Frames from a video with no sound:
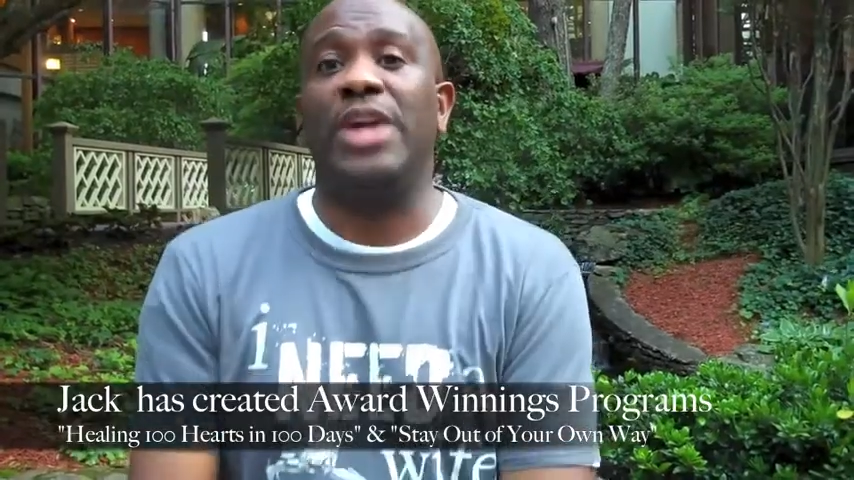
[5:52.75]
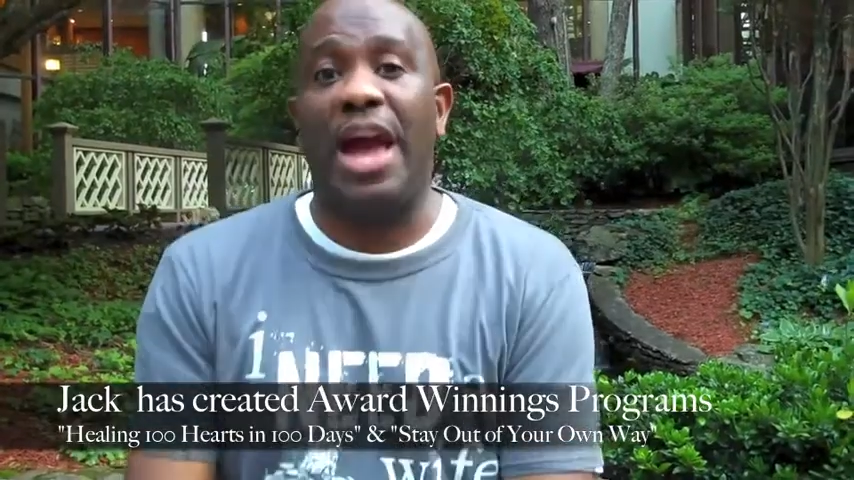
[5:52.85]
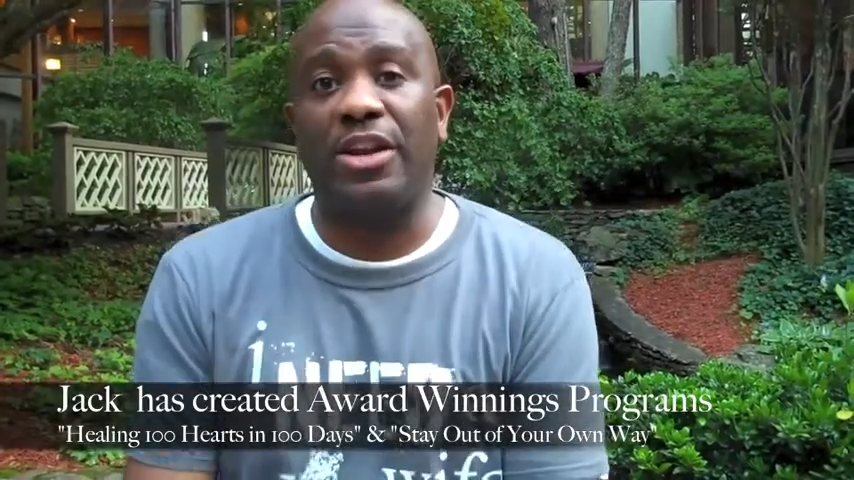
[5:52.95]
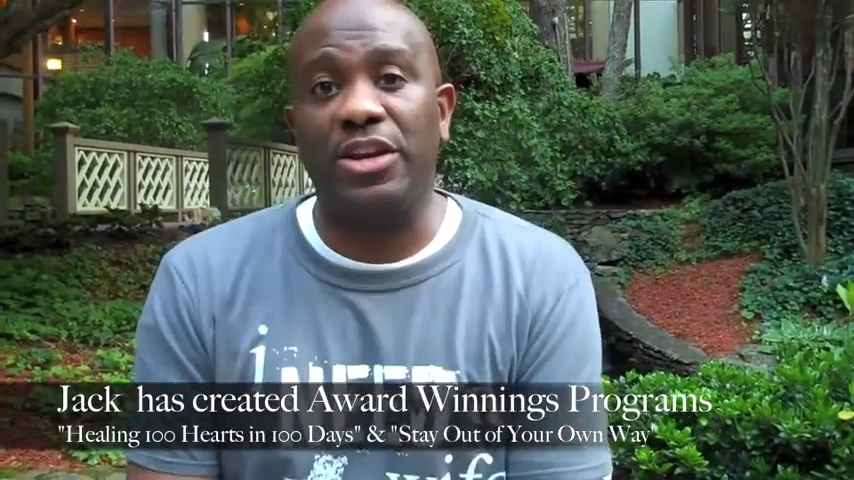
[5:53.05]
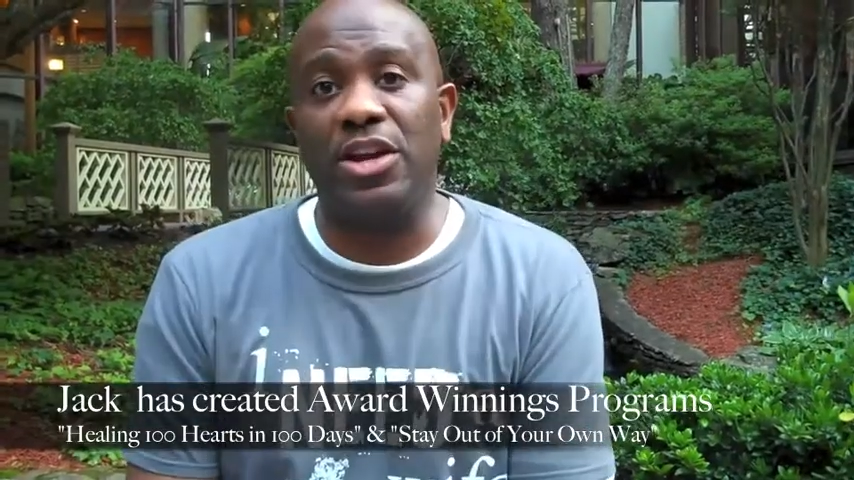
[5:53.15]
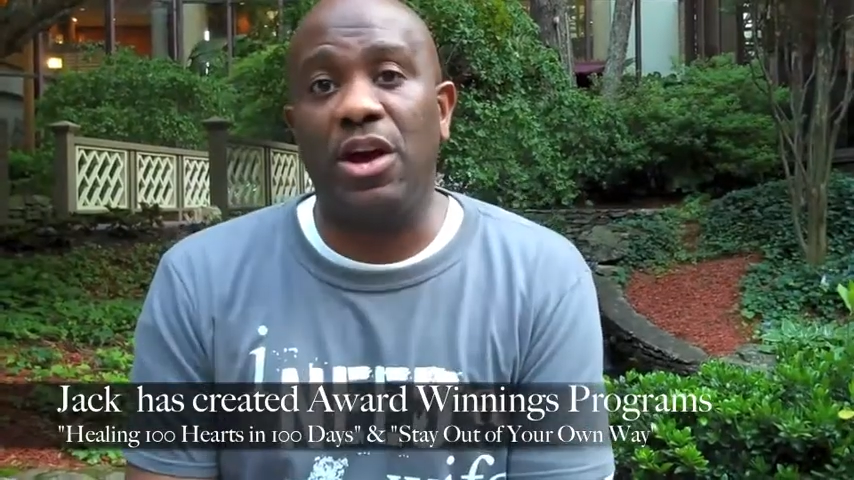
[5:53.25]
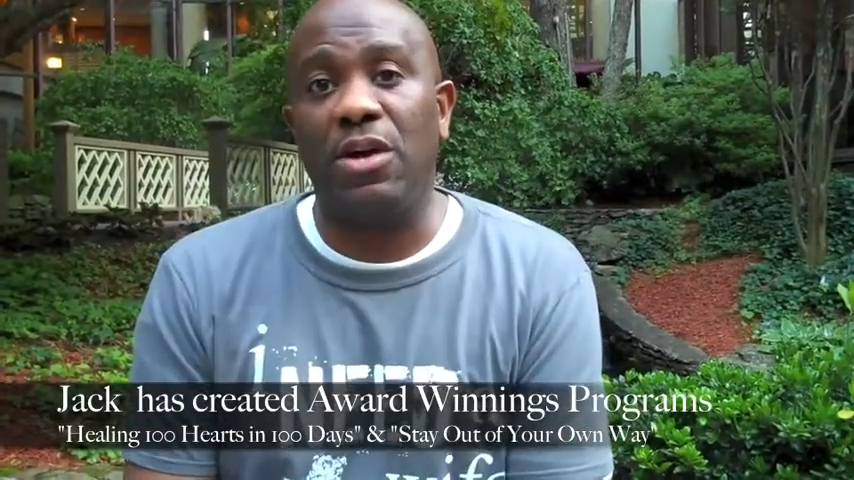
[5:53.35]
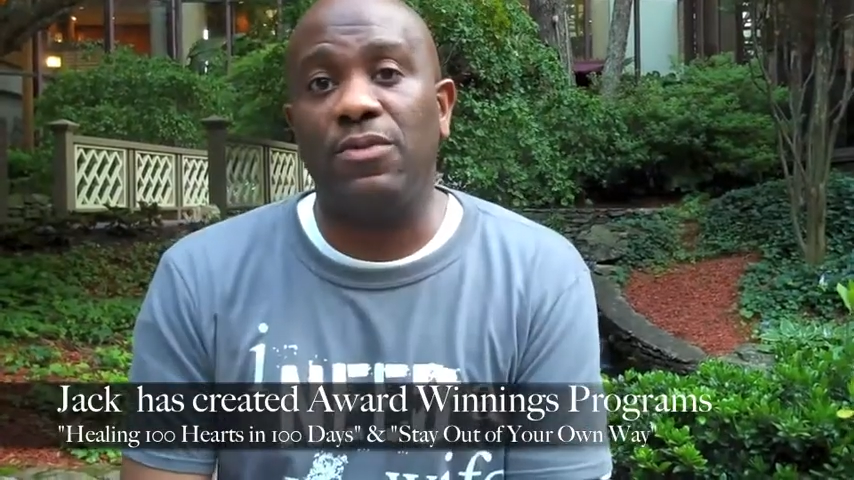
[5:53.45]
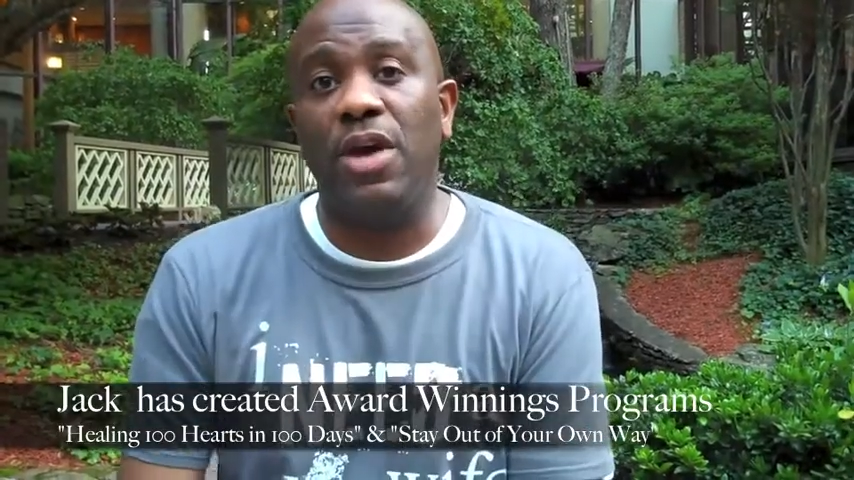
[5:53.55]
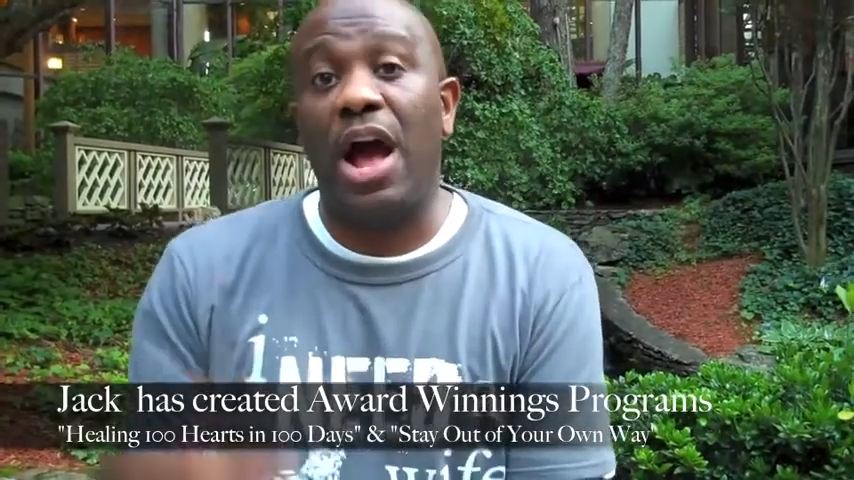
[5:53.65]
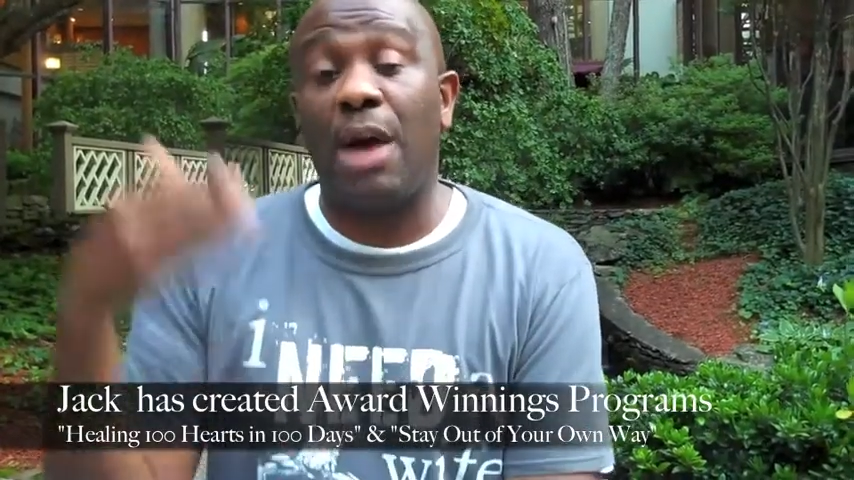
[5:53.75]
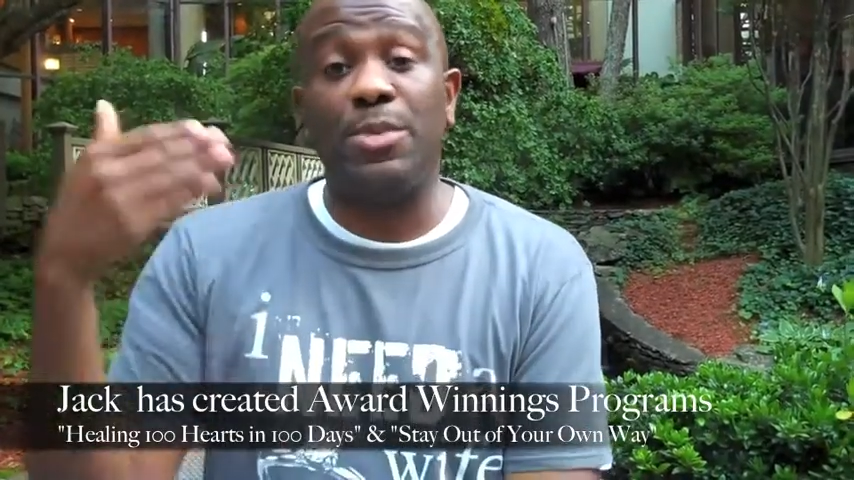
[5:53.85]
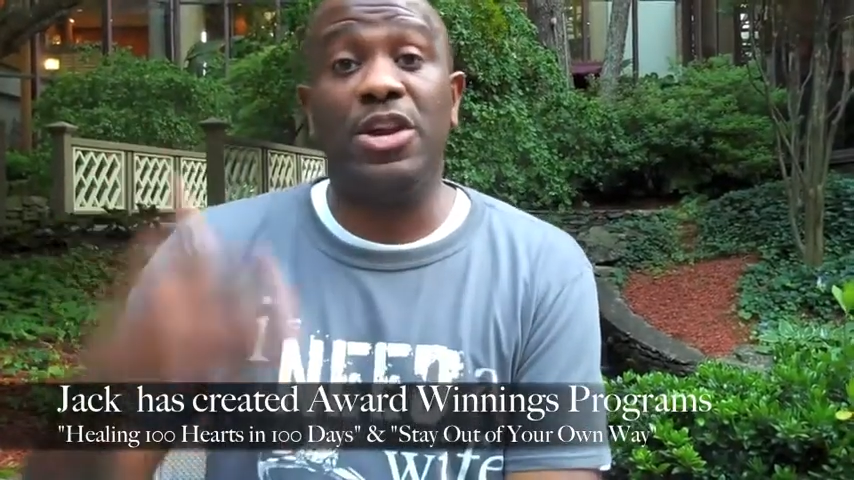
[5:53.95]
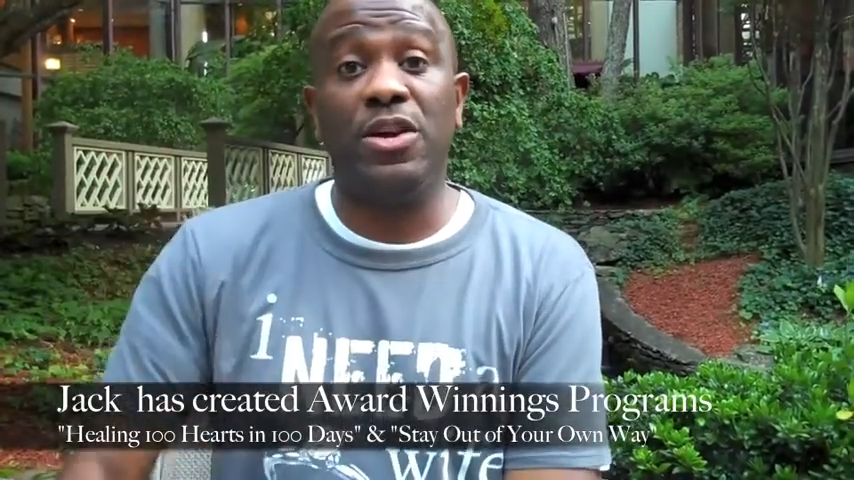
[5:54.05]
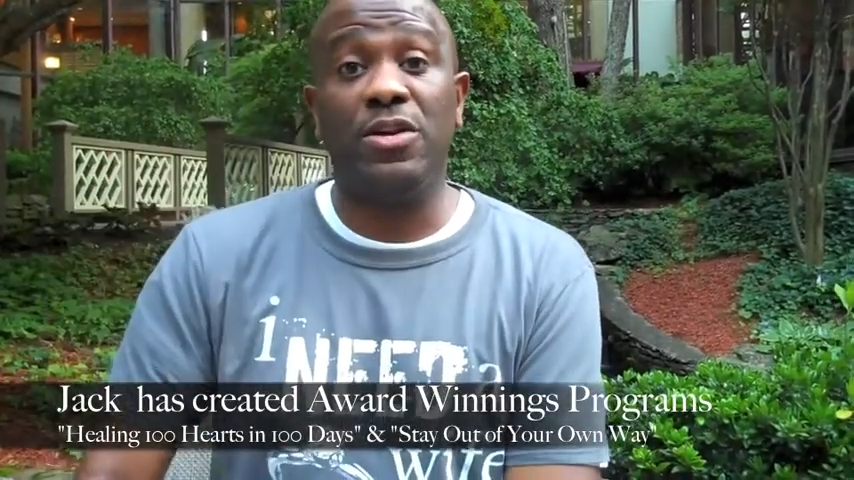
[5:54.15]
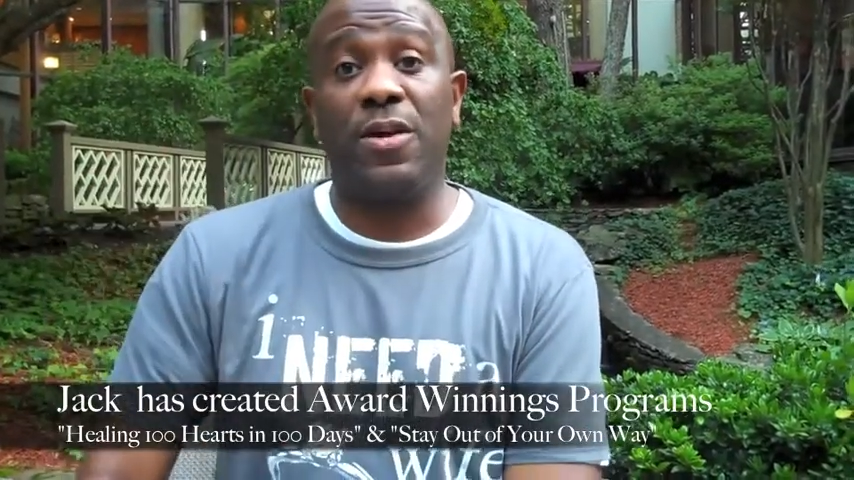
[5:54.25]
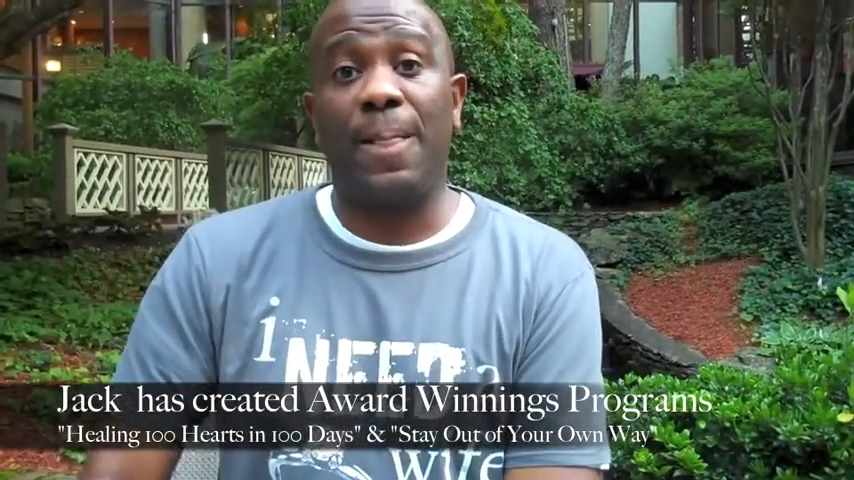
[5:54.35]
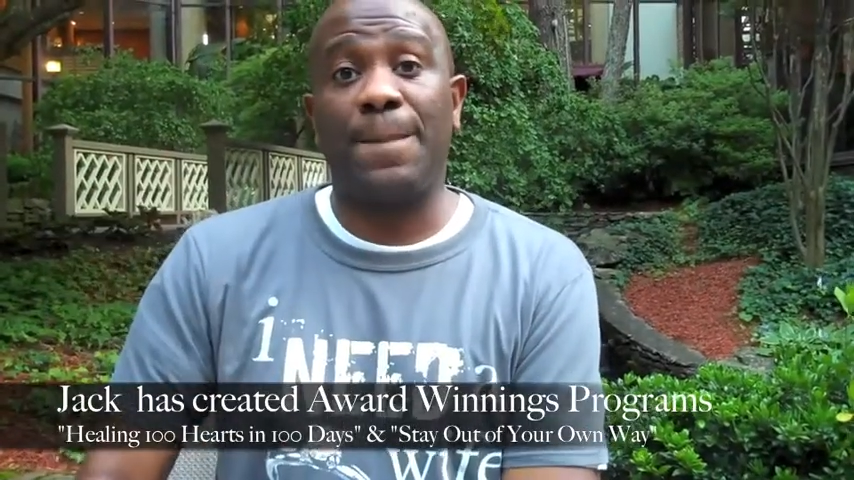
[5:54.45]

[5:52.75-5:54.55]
reality of, I'm here,